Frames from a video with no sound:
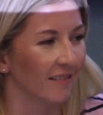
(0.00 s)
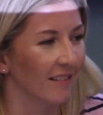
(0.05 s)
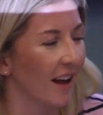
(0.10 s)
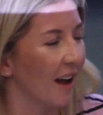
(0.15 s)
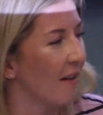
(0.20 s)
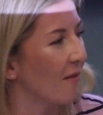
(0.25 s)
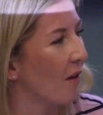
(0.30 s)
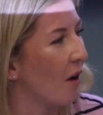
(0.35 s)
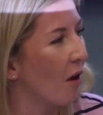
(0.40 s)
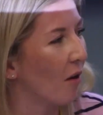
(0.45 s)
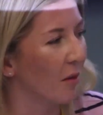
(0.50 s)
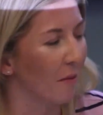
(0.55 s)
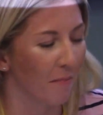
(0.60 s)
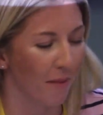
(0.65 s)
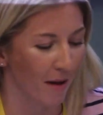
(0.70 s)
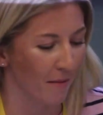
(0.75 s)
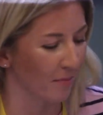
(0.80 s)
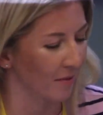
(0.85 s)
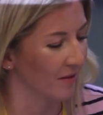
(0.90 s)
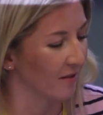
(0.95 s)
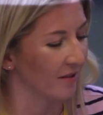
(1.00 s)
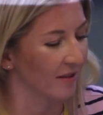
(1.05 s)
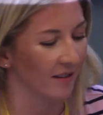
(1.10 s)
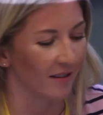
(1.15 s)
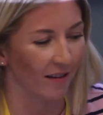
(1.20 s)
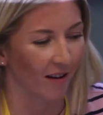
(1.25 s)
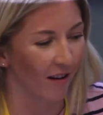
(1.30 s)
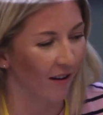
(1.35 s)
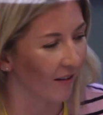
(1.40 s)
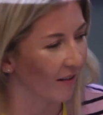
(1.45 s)
have all the papers
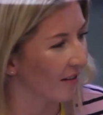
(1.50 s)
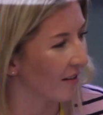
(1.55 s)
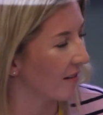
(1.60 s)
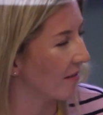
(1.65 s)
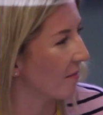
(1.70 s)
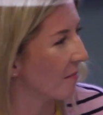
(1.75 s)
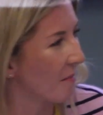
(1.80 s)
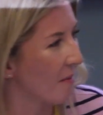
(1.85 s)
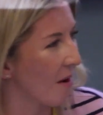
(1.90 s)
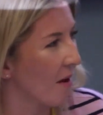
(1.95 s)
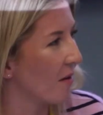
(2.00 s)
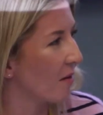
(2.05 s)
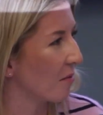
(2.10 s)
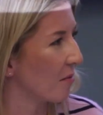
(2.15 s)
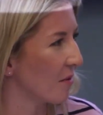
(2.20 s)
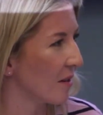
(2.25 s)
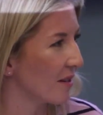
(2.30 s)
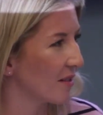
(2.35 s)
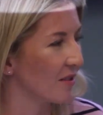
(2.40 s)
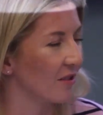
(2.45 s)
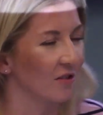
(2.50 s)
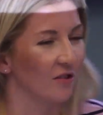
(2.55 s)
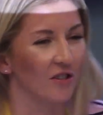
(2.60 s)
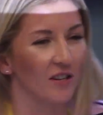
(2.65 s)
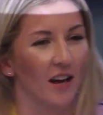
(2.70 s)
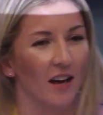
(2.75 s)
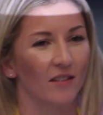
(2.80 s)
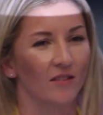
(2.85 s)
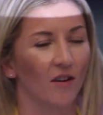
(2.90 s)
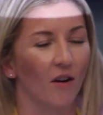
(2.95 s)
and all the research
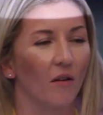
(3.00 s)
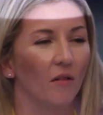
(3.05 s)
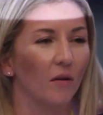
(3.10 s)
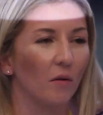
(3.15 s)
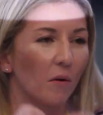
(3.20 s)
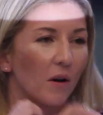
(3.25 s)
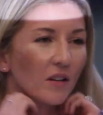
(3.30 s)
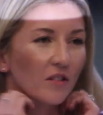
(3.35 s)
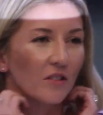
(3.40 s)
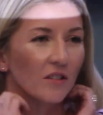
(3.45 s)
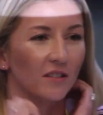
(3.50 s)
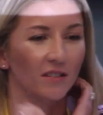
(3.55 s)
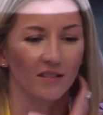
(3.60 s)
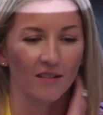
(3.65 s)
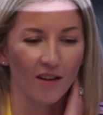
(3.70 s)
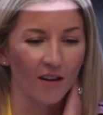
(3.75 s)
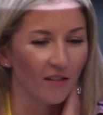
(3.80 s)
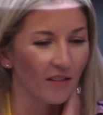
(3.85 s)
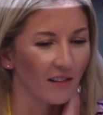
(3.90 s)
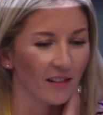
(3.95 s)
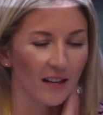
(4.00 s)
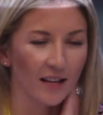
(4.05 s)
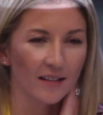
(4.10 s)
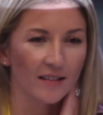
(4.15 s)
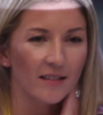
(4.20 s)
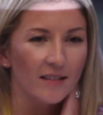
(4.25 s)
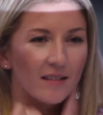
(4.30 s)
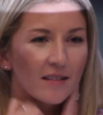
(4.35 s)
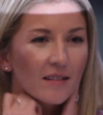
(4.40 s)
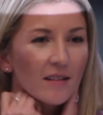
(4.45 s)
and ask all the questions and all the
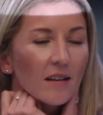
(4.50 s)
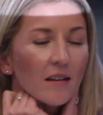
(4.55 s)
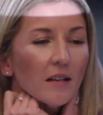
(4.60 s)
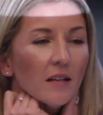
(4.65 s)
lists.